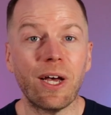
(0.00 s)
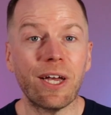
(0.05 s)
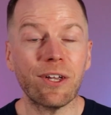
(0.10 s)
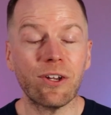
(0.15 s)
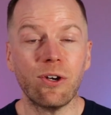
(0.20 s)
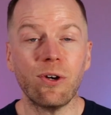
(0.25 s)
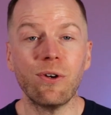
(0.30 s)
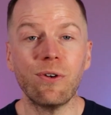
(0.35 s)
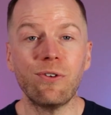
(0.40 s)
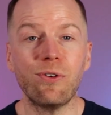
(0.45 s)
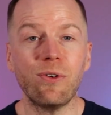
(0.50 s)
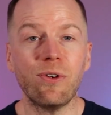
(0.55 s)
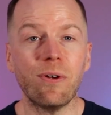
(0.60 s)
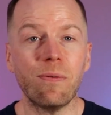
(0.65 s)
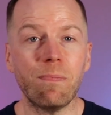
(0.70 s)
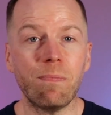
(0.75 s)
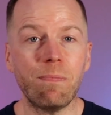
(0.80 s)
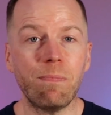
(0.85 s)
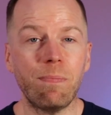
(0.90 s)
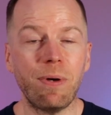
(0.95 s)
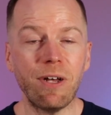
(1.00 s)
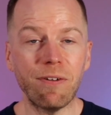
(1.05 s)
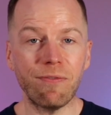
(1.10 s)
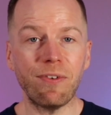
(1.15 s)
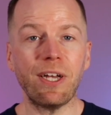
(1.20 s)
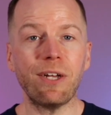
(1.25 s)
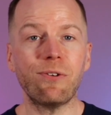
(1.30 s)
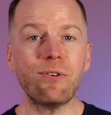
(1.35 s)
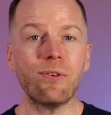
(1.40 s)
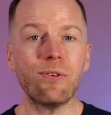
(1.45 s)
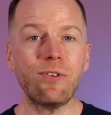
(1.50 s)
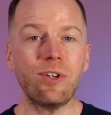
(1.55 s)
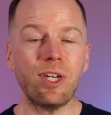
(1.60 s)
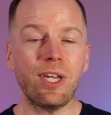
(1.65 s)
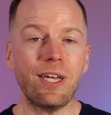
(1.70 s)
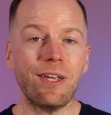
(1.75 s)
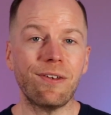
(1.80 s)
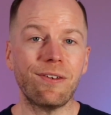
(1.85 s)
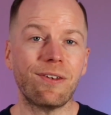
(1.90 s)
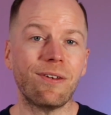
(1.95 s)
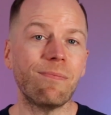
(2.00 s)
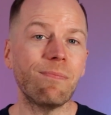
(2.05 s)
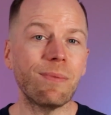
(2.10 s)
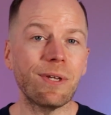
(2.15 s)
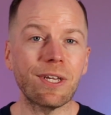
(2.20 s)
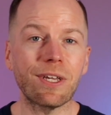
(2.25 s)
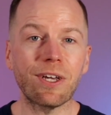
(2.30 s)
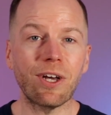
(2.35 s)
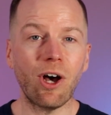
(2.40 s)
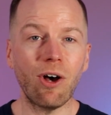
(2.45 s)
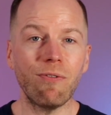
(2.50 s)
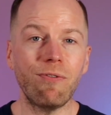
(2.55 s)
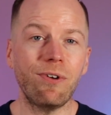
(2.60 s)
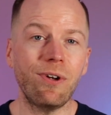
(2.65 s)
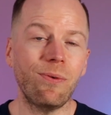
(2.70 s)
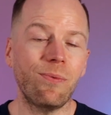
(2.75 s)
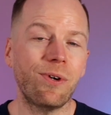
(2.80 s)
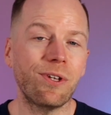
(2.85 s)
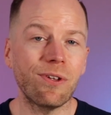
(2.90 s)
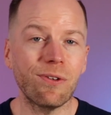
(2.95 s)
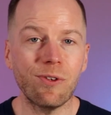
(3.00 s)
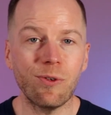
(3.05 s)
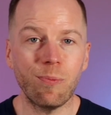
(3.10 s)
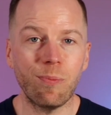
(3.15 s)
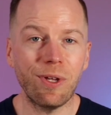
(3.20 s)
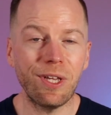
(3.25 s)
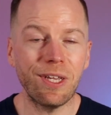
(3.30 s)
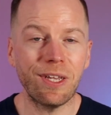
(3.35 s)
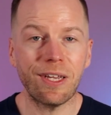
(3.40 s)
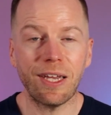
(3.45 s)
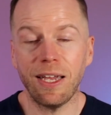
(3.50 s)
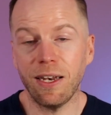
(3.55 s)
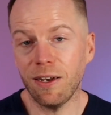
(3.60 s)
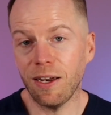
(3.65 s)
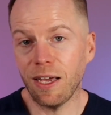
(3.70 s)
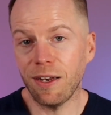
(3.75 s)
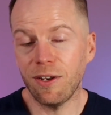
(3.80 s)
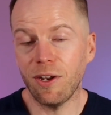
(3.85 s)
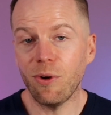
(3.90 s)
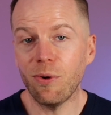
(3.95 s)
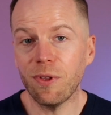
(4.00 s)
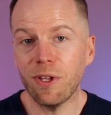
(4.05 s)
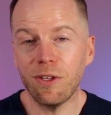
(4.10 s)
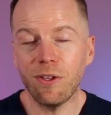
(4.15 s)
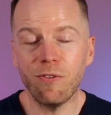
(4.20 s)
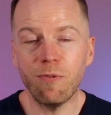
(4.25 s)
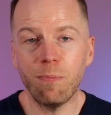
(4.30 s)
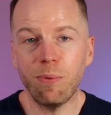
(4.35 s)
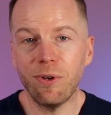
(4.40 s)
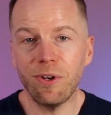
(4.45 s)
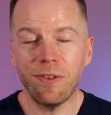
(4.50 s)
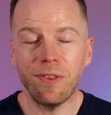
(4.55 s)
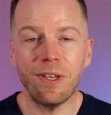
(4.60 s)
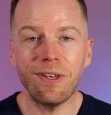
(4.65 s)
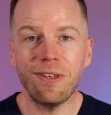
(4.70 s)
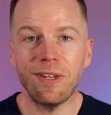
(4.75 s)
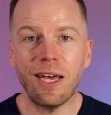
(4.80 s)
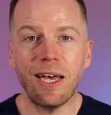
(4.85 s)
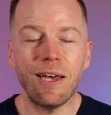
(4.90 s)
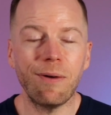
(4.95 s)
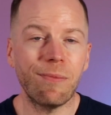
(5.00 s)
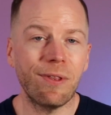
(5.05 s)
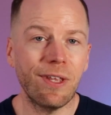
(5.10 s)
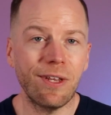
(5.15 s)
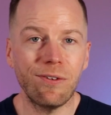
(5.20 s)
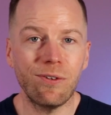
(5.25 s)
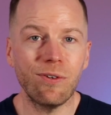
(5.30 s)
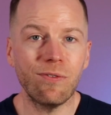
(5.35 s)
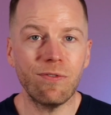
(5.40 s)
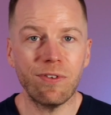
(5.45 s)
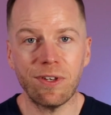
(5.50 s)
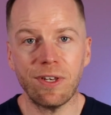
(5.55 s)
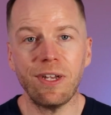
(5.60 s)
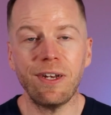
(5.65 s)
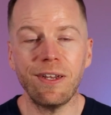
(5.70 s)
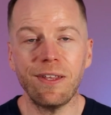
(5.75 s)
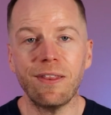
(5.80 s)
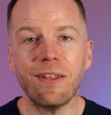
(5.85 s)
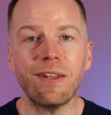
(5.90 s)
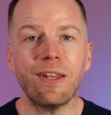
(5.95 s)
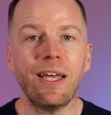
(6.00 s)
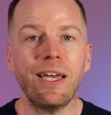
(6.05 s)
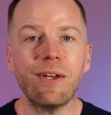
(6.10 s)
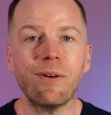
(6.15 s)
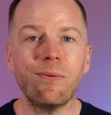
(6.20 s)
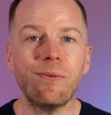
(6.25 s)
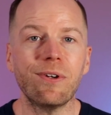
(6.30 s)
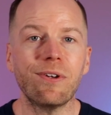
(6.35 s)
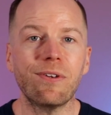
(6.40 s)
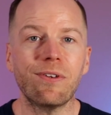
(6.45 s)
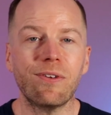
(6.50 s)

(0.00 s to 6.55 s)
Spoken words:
I encourage you to puff out your chest and be confident when you speak, and know that you've put in the time and that you've studied the language.